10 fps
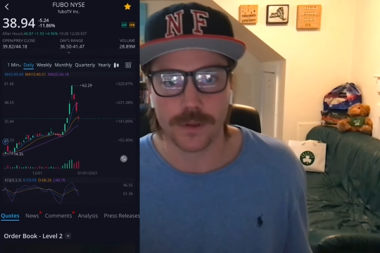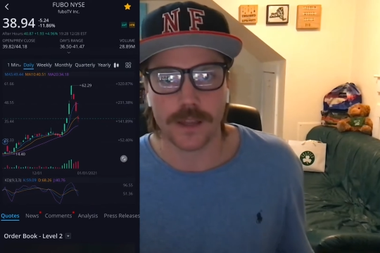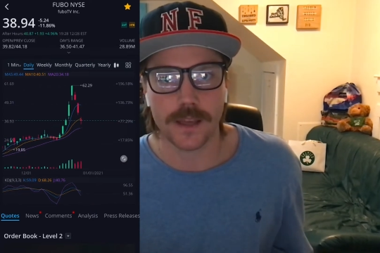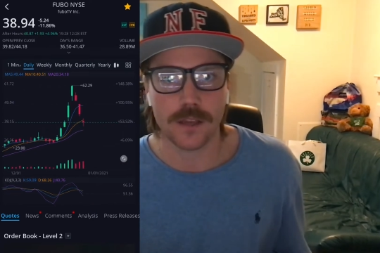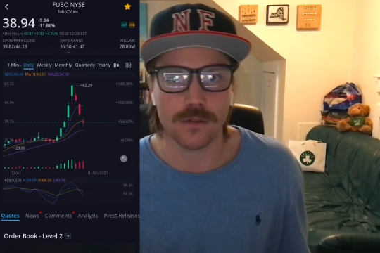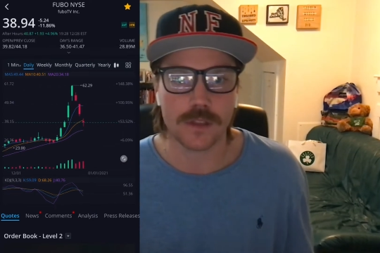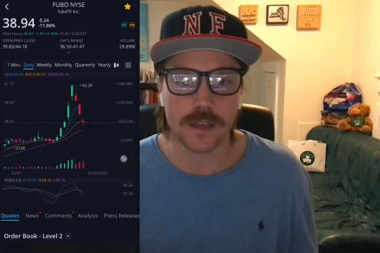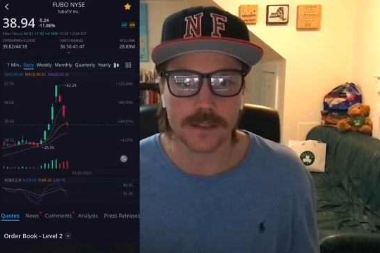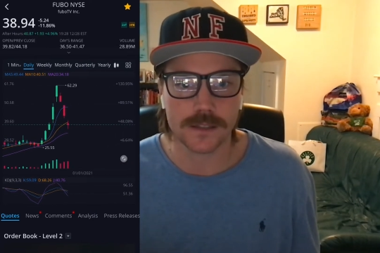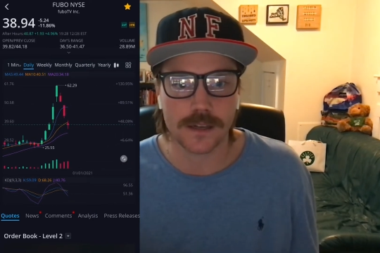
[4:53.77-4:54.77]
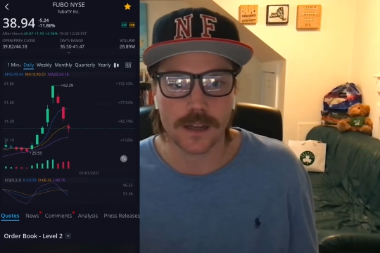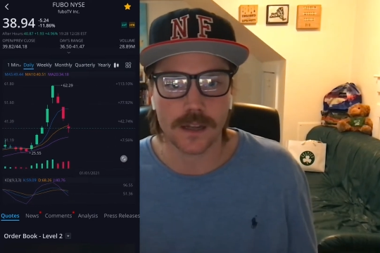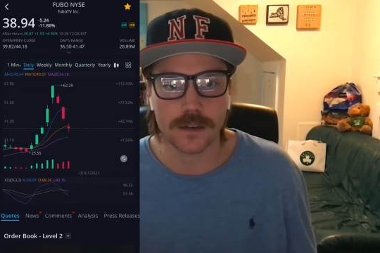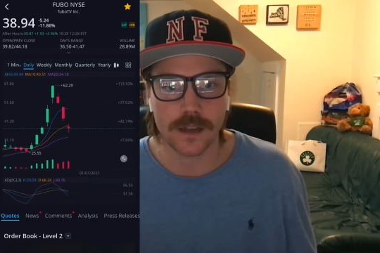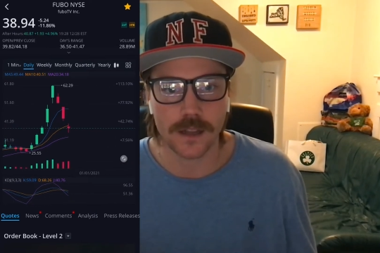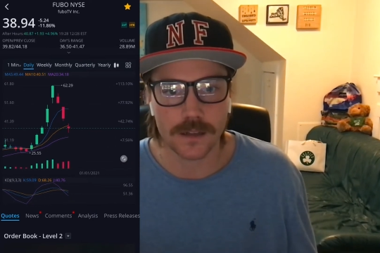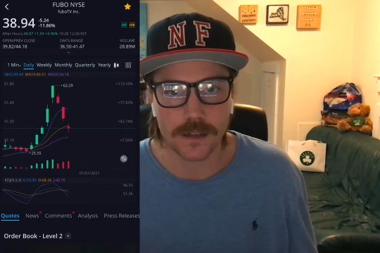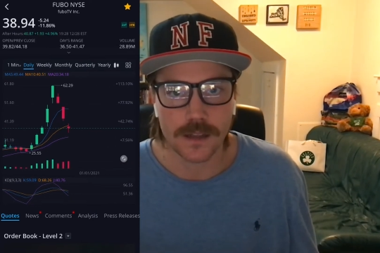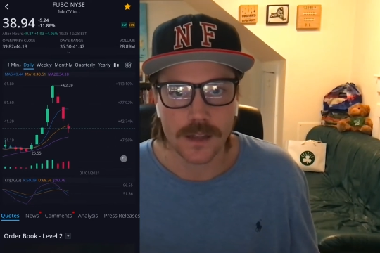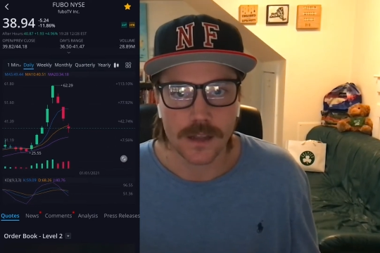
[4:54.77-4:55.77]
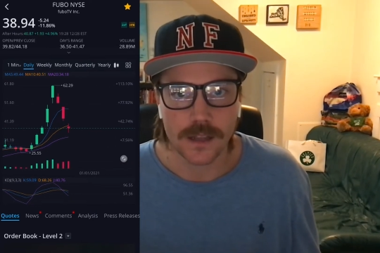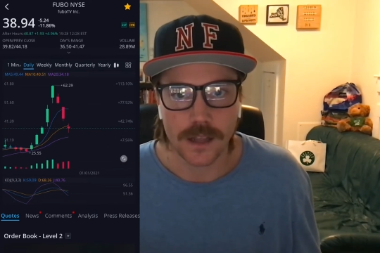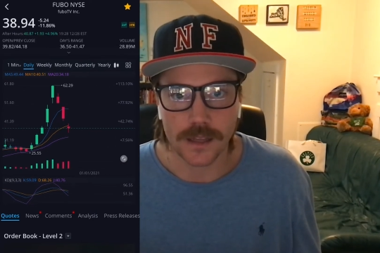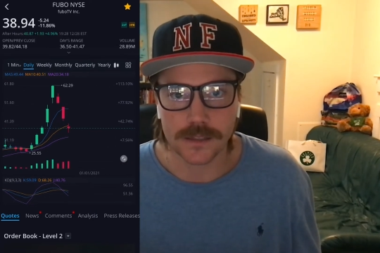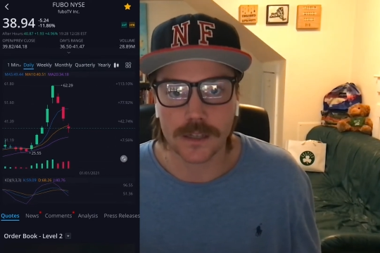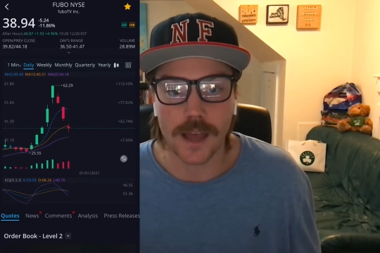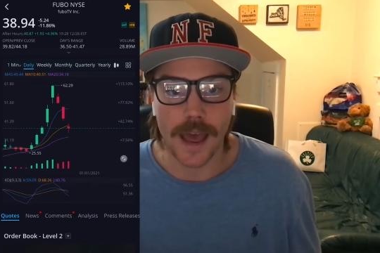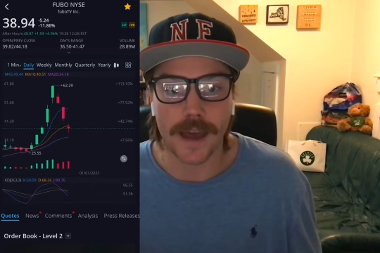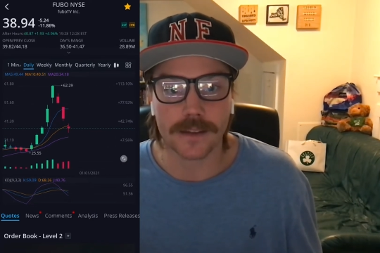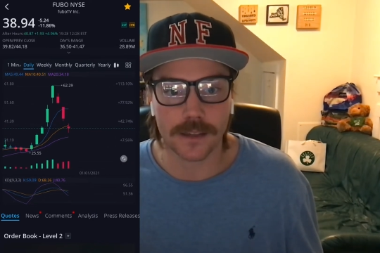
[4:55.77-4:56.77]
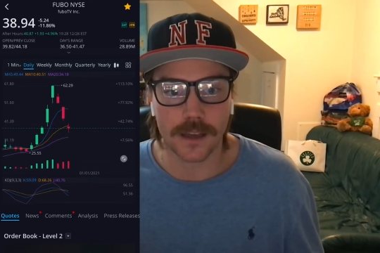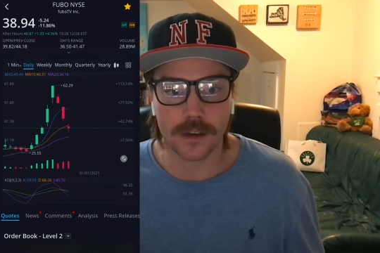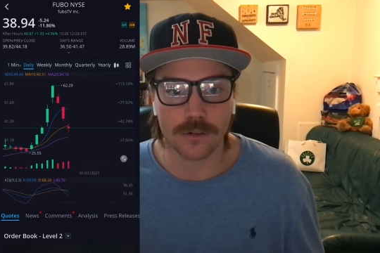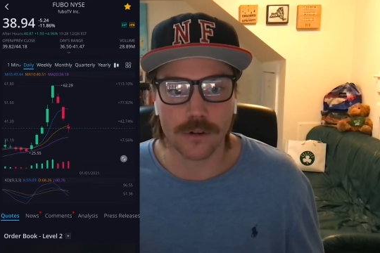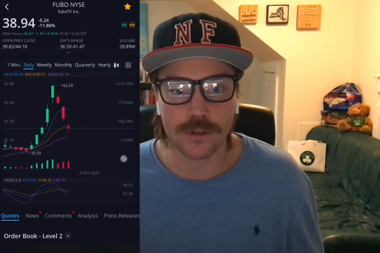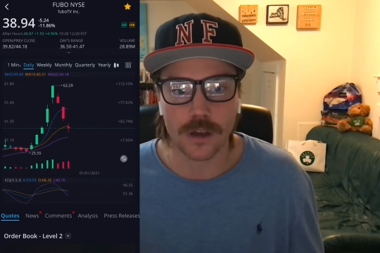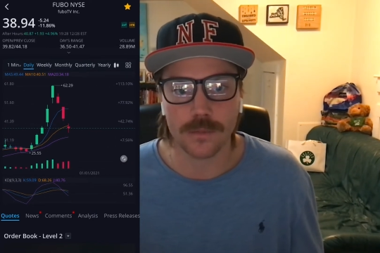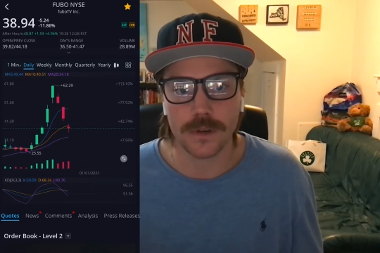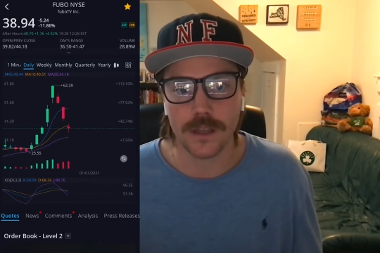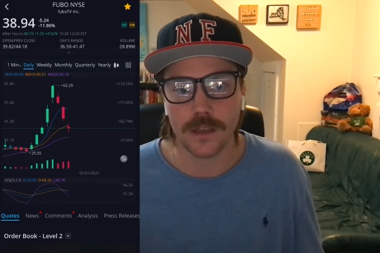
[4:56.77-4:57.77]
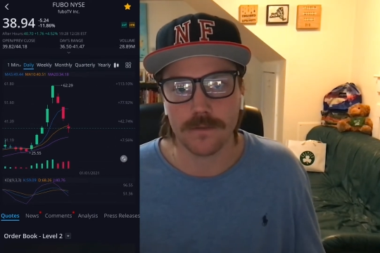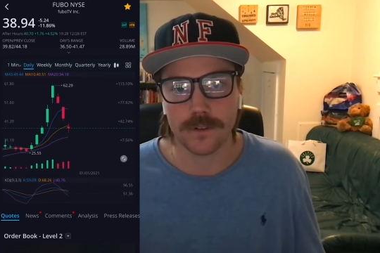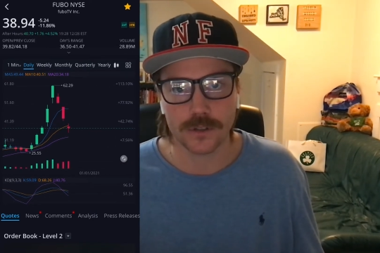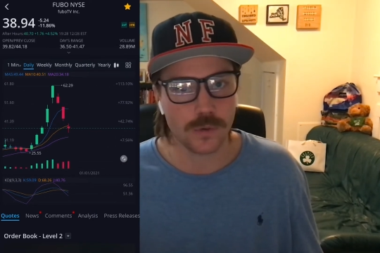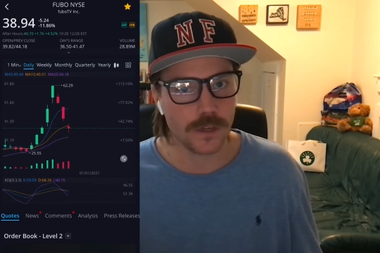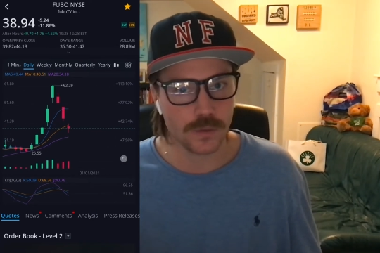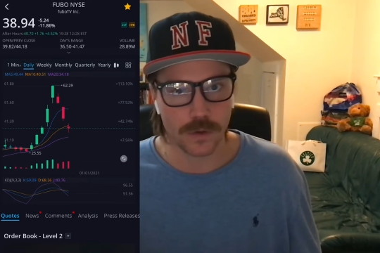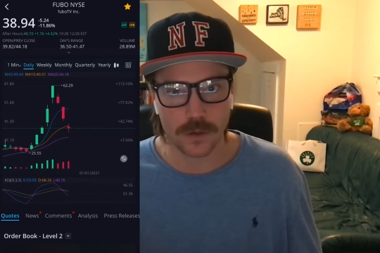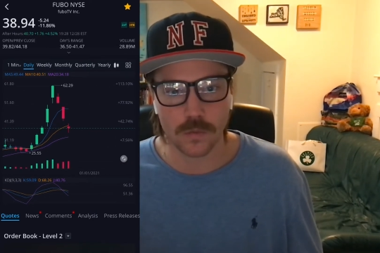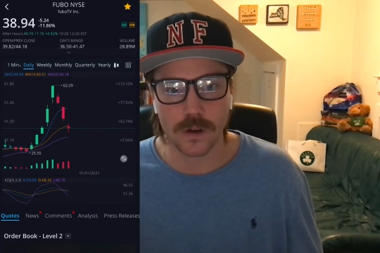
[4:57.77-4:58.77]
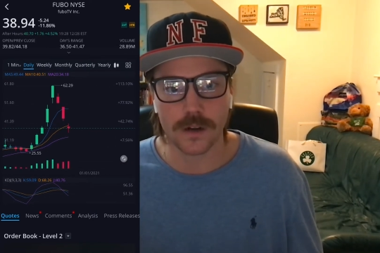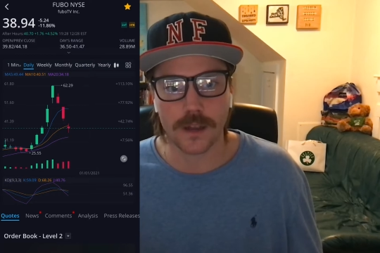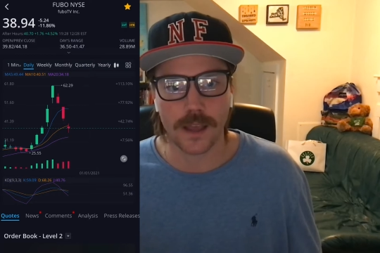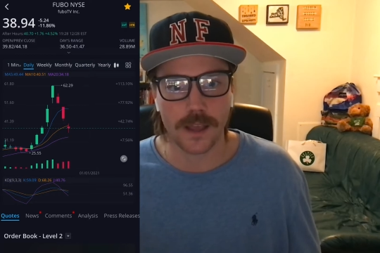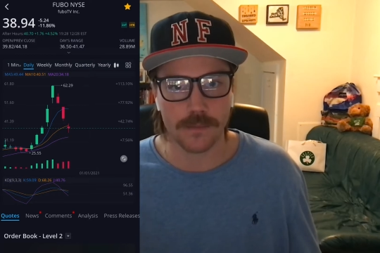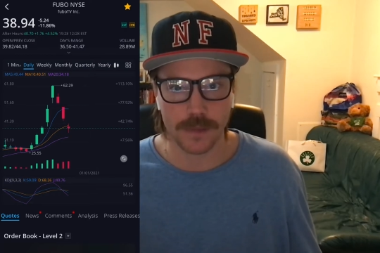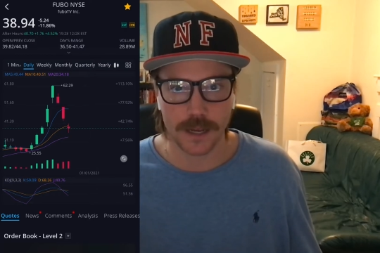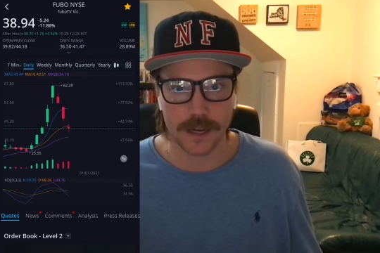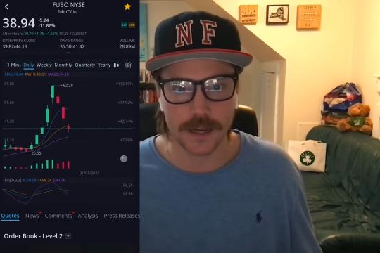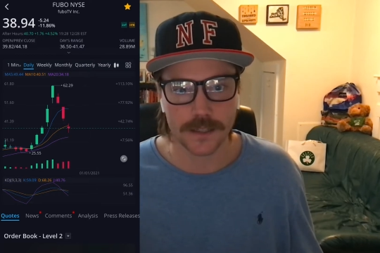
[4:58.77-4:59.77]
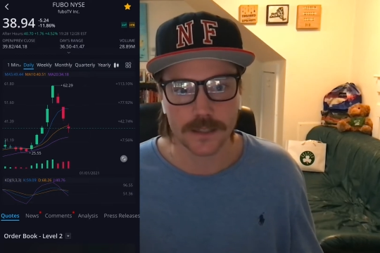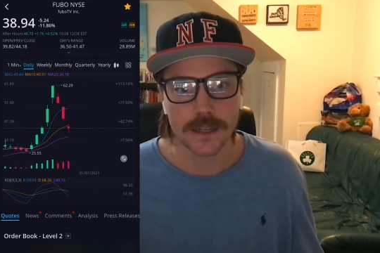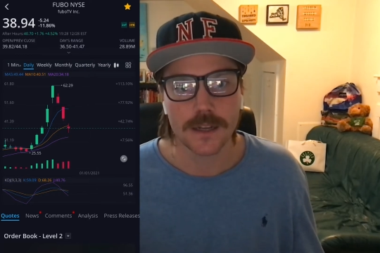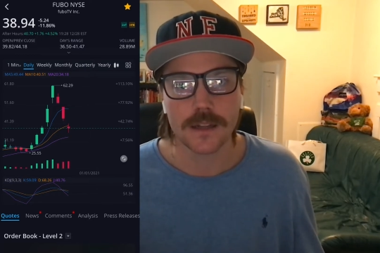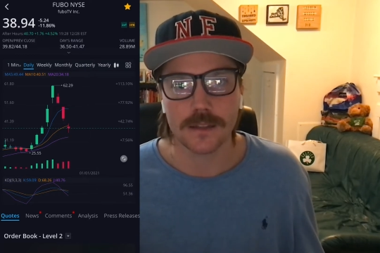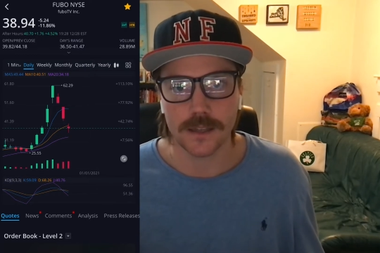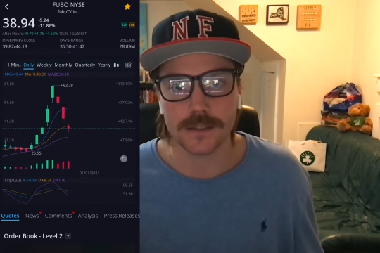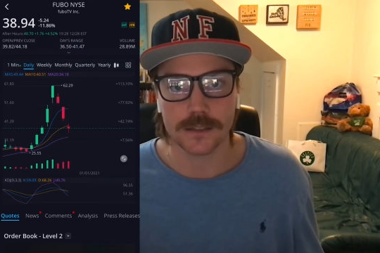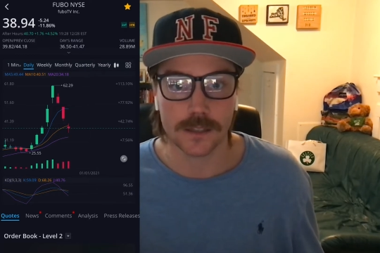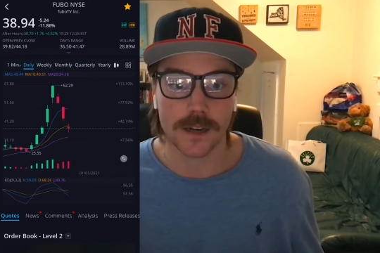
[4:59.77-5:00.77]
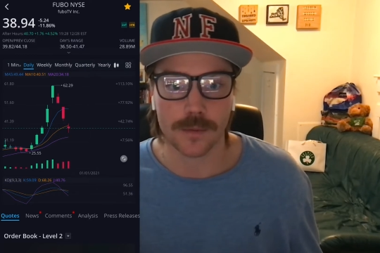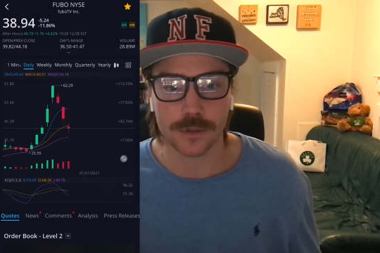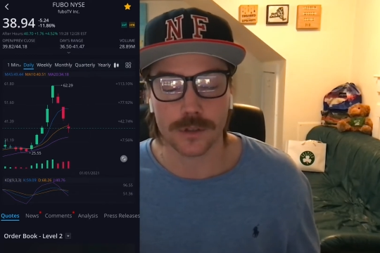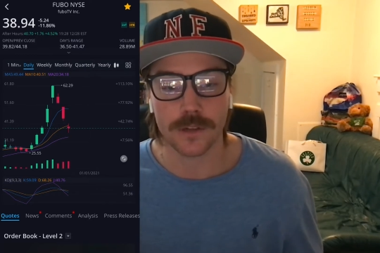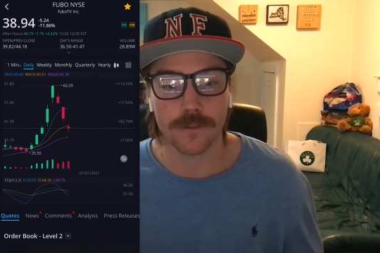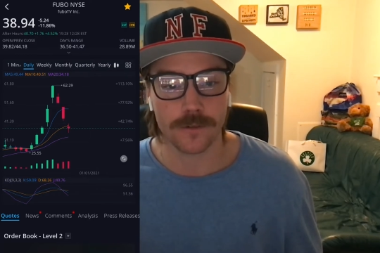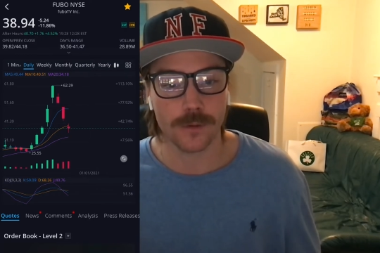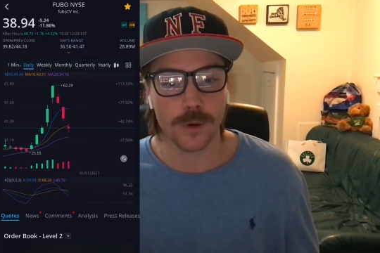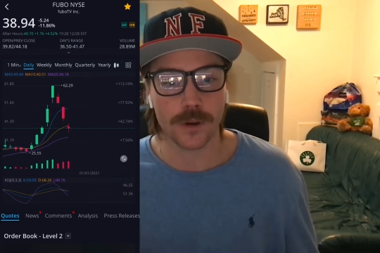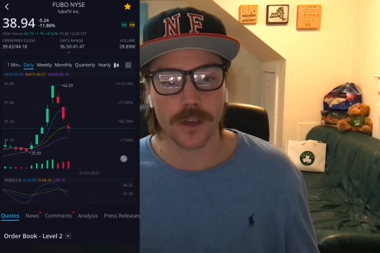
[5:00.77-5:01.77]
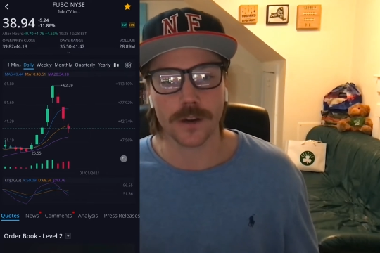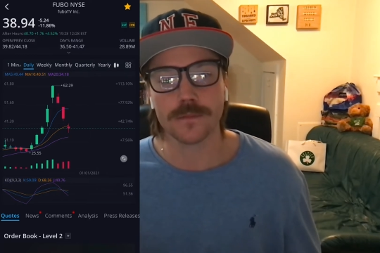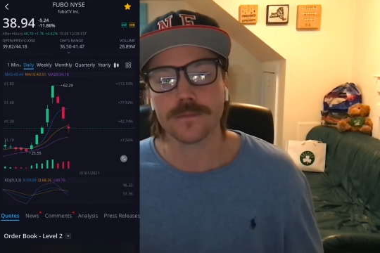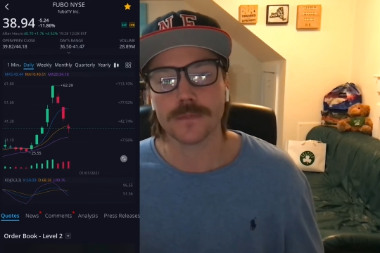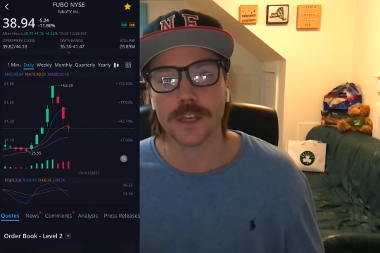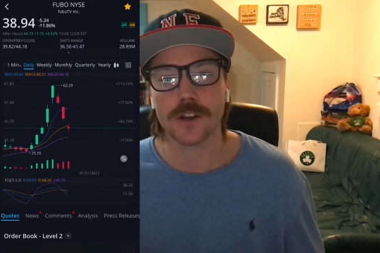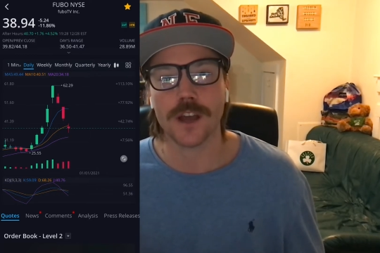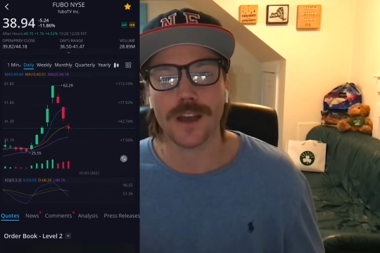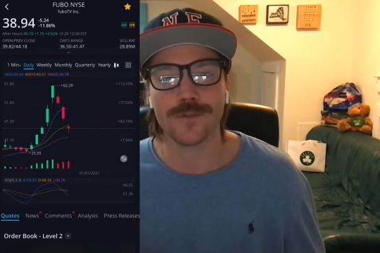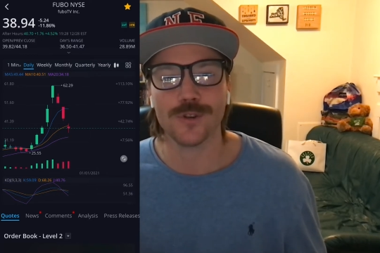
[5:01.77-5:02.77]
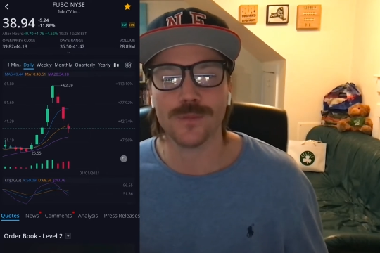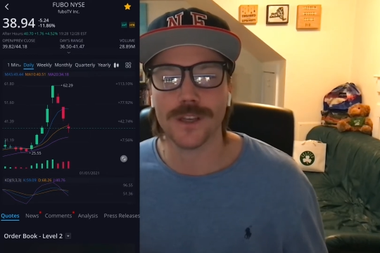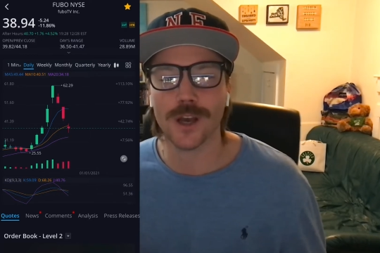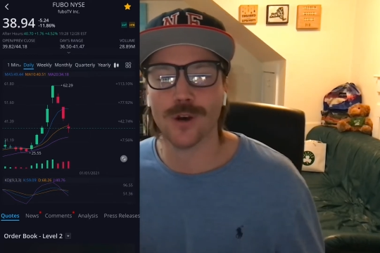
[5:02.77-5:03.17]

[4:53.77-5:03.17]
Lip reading: that you think is gonna act like a growth company for 2021 and beyond, this is a good opportunity for Fubo here. Ticker FUBO.